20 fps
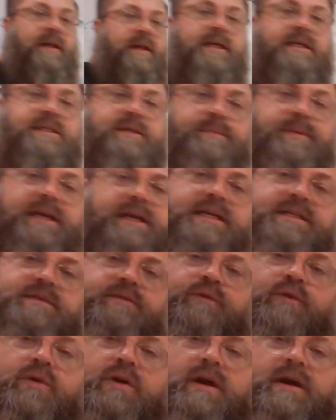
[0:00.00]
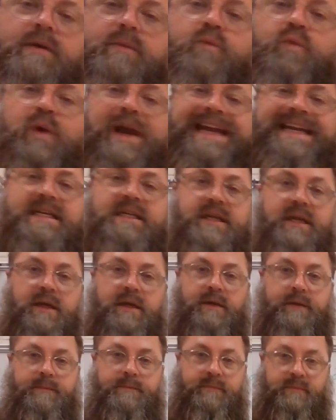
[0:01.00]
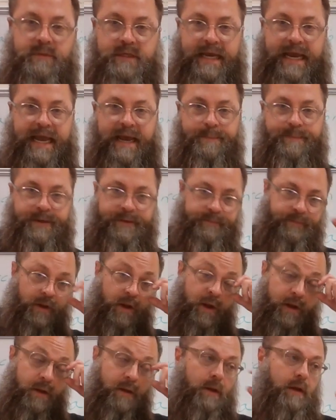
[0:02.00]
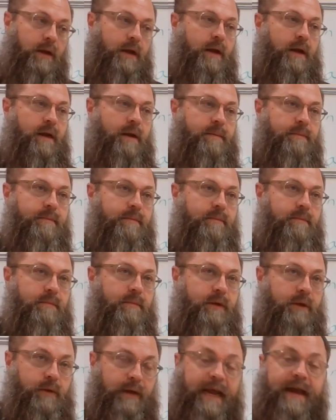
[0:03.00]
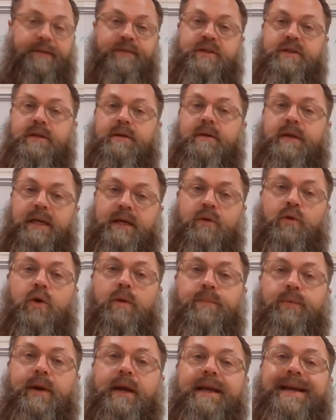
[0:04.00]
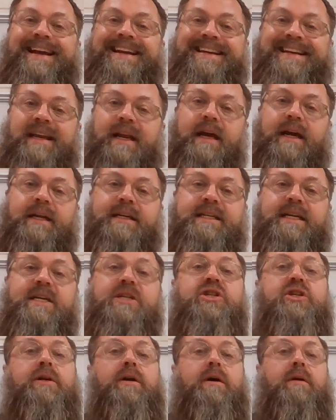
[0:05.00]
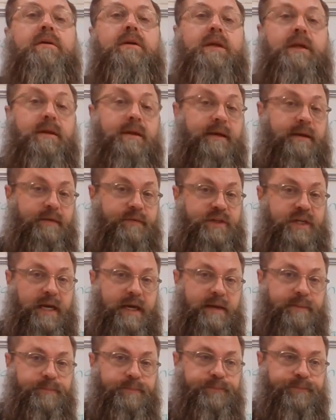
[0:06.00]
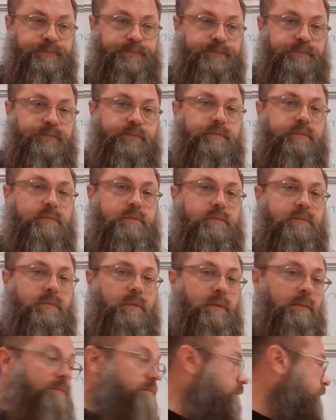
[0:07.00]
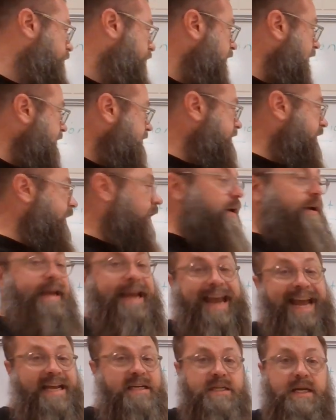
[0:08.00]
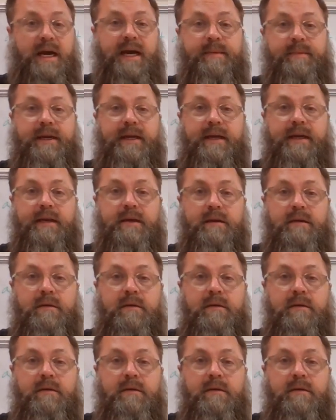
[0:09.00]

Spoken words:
So because for a rate to happen, you have to incorporate an additional unit of time. Velocity already had time in it.